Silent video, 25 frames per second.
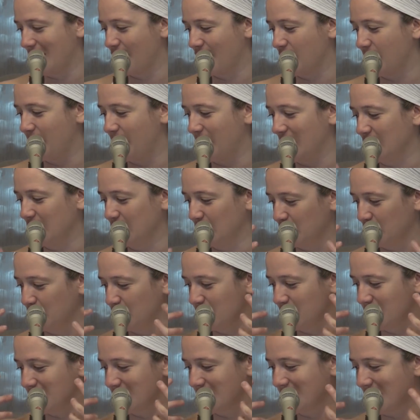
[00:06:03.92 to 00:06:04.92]
Everybody
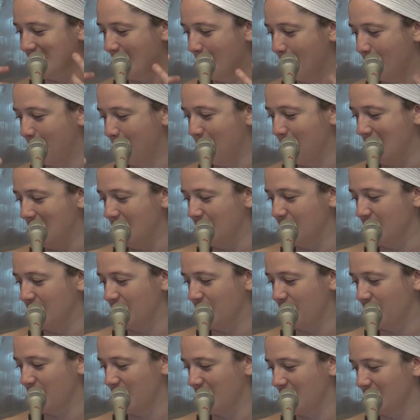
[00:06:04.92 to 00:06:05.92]
loses that baby
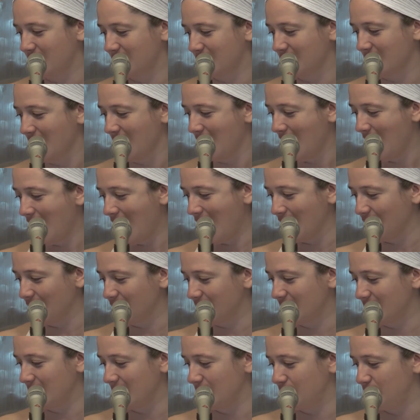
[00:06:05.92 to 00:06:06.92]
face.
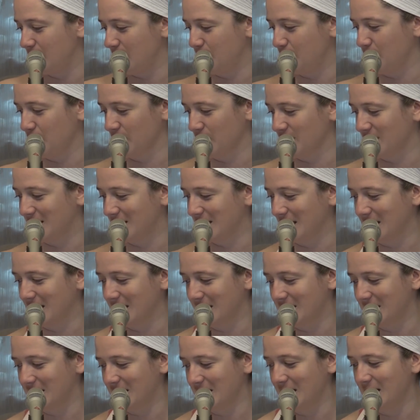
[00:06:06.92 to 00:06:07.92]
I've seen people
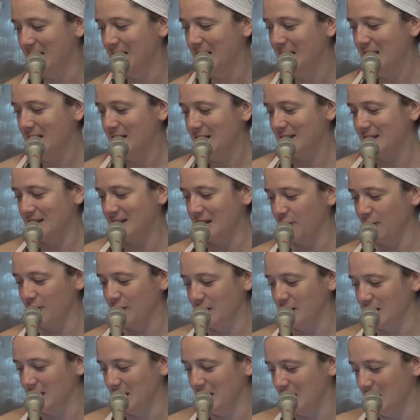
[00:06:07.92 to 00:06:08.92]
60,
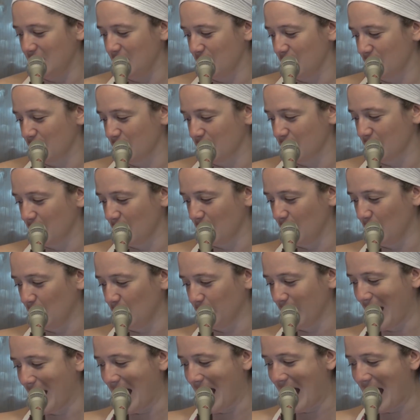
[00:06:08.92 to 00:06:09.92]
70 years
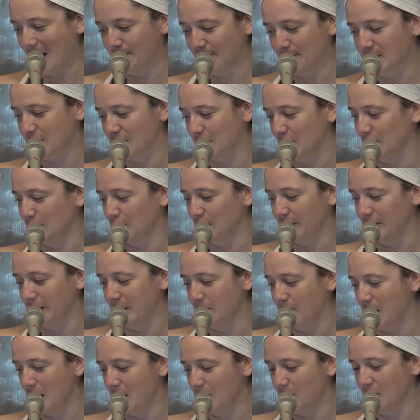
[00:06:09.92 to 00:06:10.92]
old,
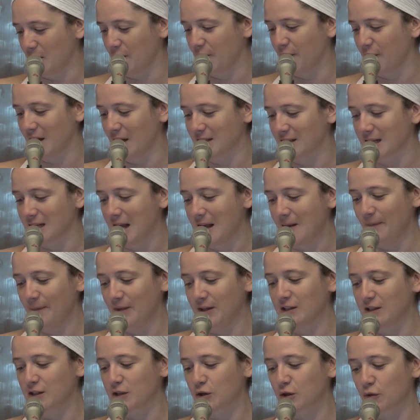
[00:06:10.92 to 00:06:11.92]
absolutely baby face.
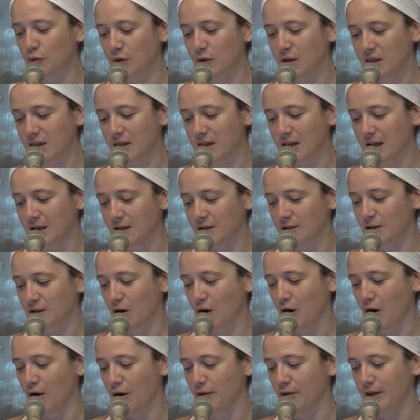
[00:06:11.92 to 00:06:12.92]
These 3 things
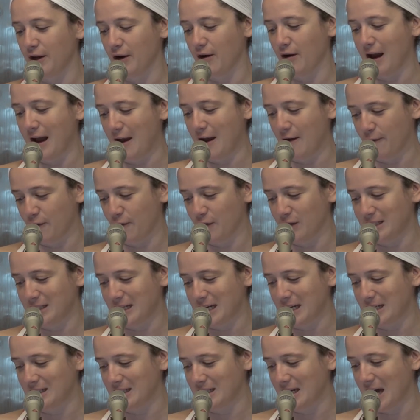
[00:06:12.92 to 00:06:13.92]
are their
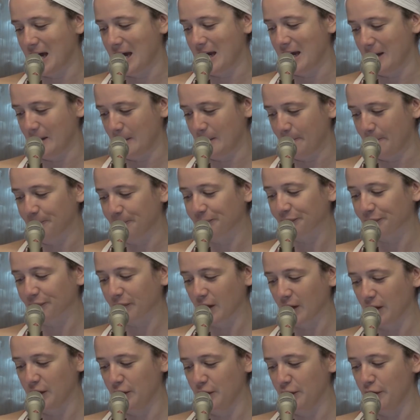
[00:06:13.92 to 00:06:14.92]
everyday diet.
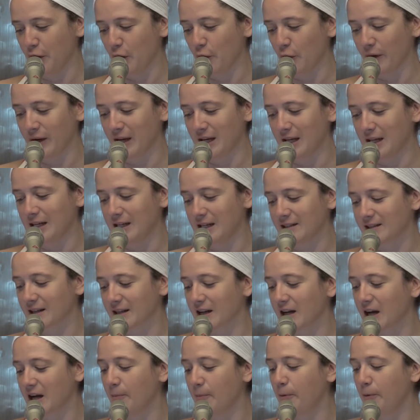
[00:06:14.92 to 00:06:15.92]
It is a
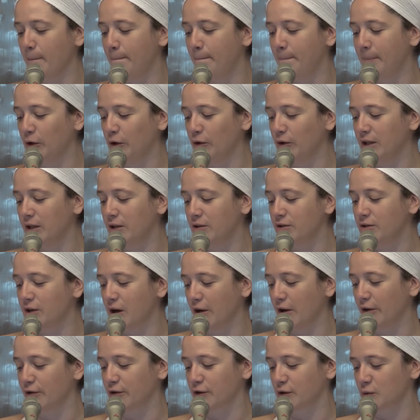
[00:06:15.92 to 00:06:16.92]
couple $2 billion
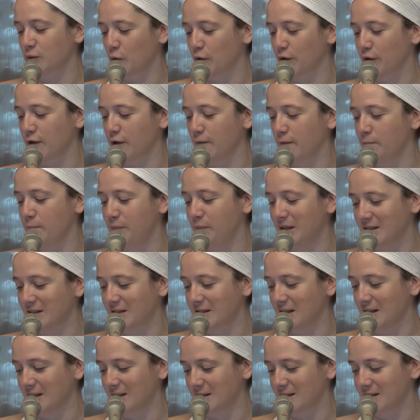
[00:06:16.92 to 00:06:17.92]
worth of
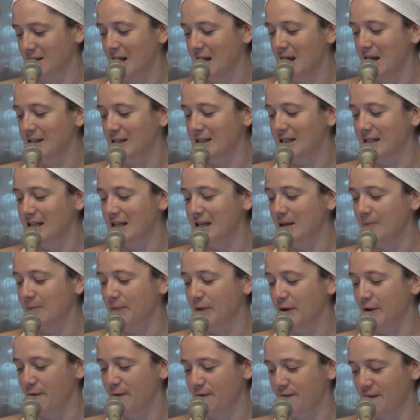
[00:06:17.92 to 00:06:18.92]
business to
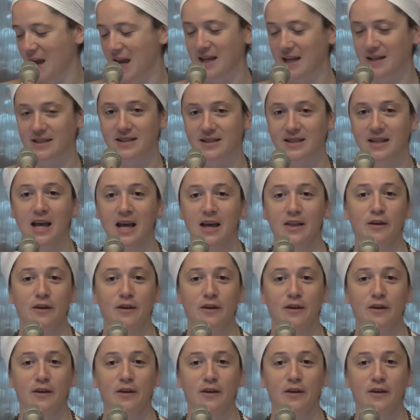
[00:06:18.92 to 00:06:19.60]
keep the face